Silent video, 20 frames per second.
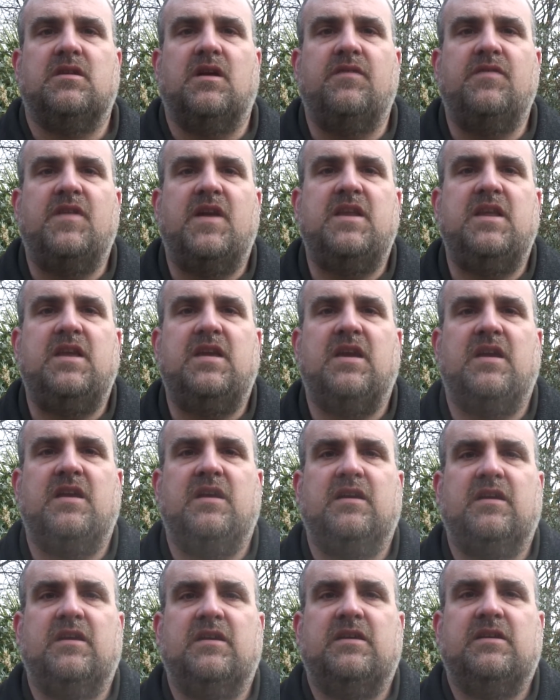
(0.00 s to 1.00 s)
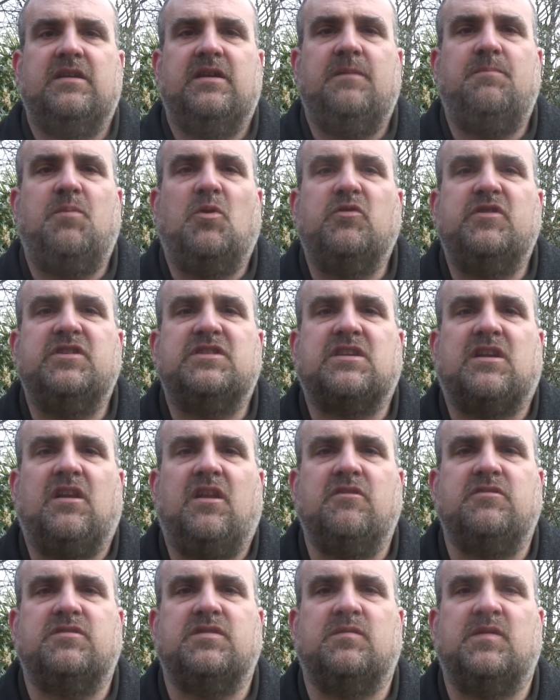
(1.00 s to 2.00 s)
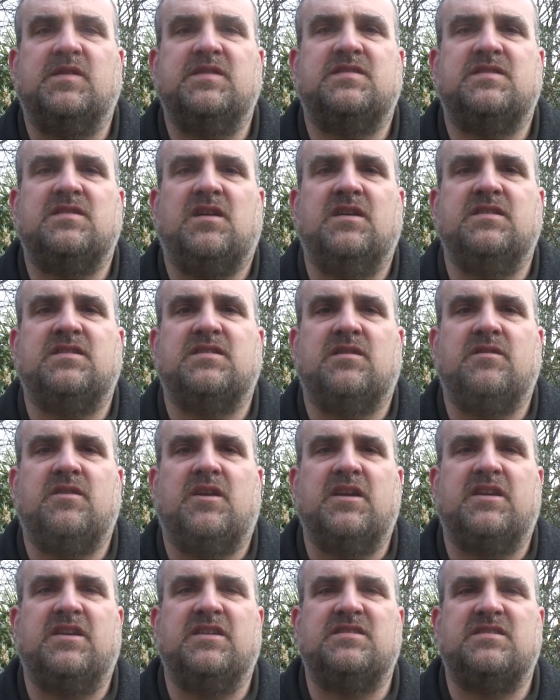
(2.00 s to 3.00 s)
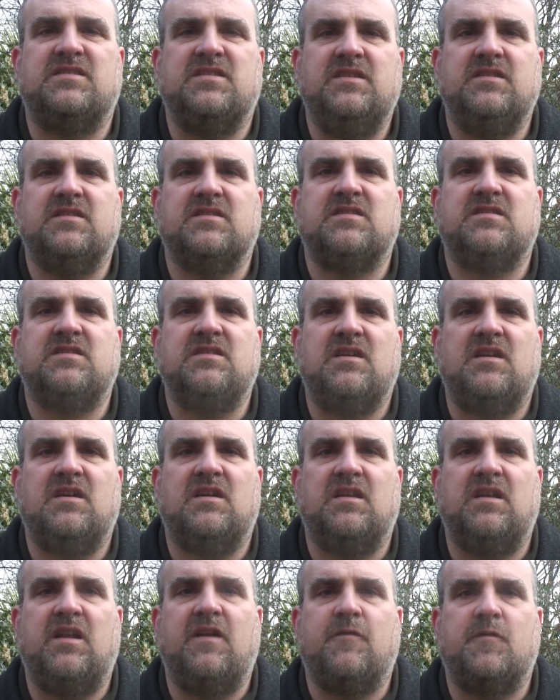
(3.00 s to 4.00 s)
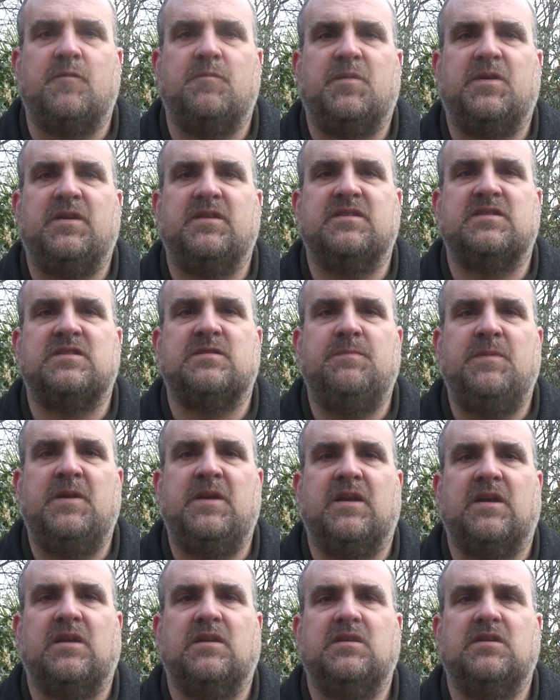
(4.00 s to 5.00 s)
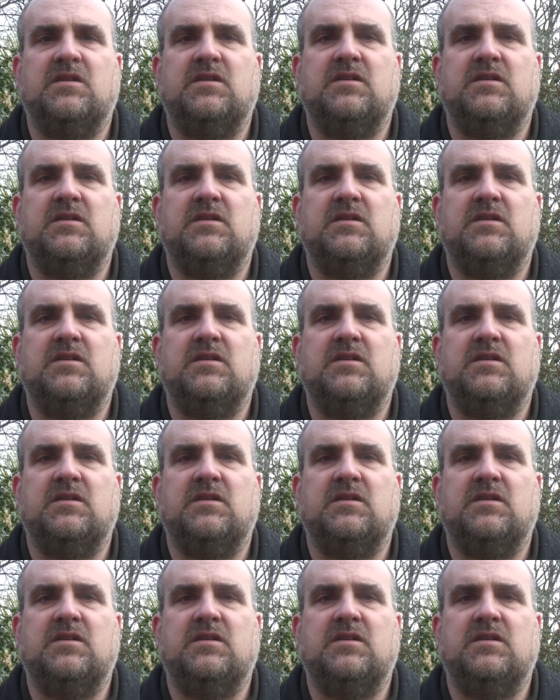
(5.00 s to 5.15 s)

And then he, he pulled his cloak to one side so that I could see the scar left by the spear.